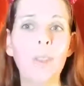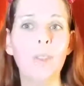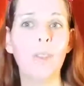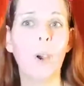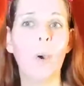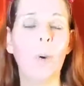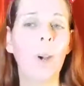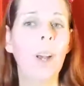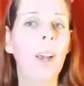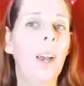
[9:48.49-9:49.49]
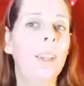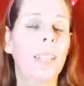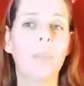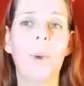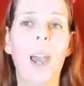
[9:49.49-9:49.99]
So
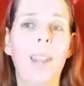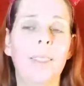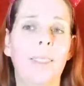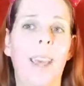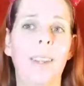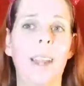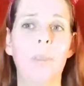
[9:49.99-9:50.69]
that's why I decided